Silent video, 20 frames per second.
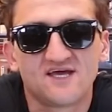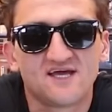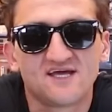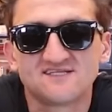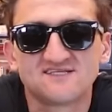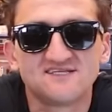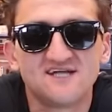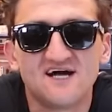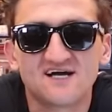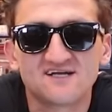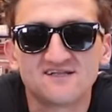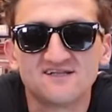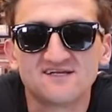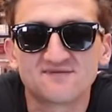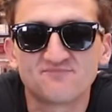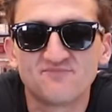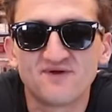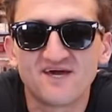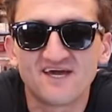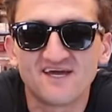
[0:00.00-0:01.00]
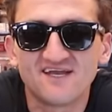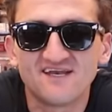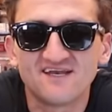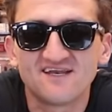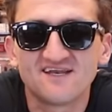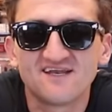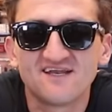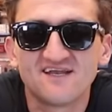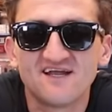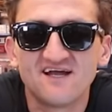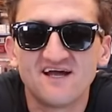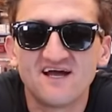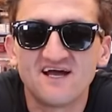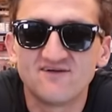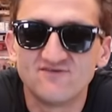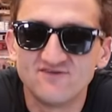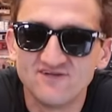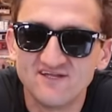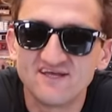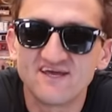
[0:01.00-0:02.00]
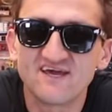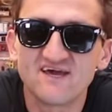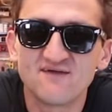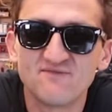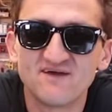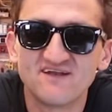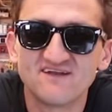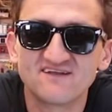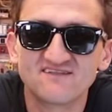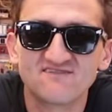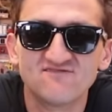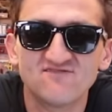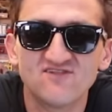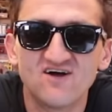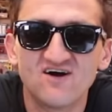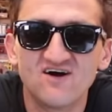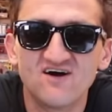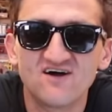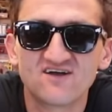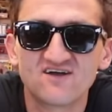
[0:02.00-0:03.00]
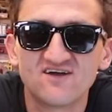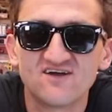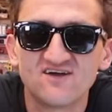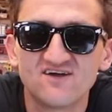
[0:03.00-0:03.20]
It's not clickbait. I really am ending the vlog.